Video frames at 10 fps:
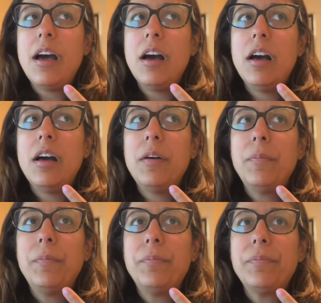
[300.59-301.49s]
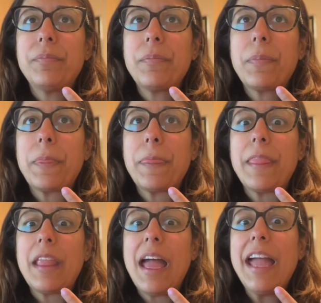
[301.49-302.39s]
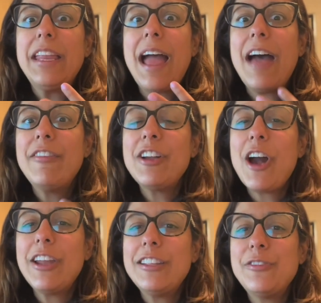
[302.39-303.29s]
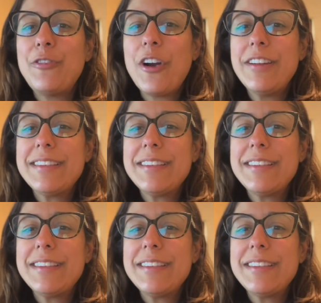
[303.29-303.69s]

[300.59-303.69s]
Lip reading: I haven't gone as far as